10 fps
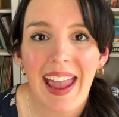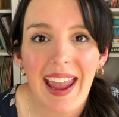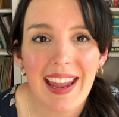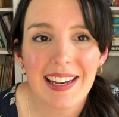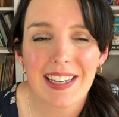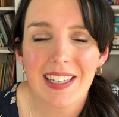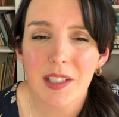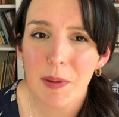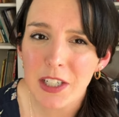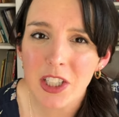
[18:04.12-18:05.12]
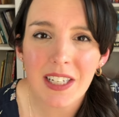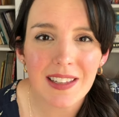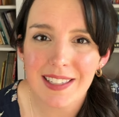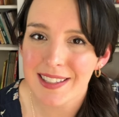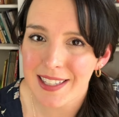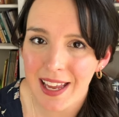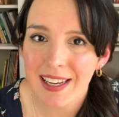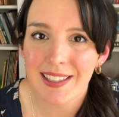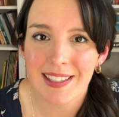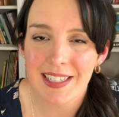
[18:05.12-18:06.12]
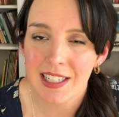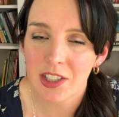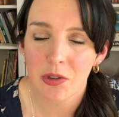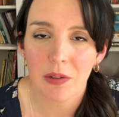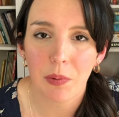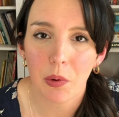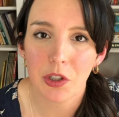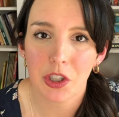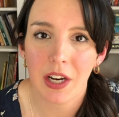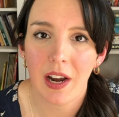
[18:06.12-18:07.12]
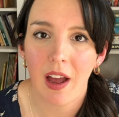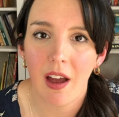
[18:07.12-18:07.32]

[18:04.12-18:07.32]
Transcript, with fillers: And especially the science and history portion